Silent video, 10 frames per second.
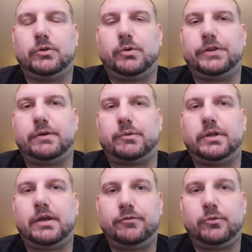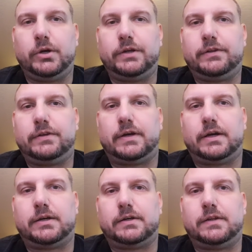With what they were left with,
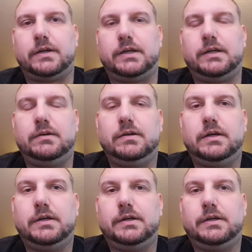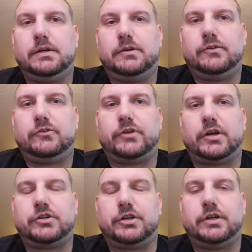they
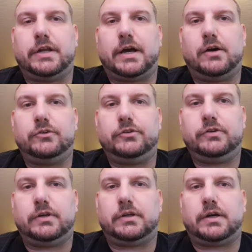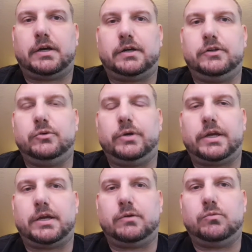sectioned it out,
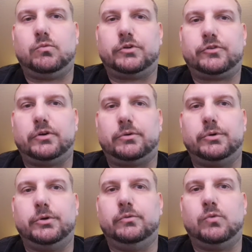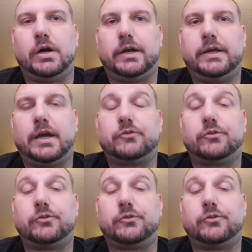doing what's called a root and Y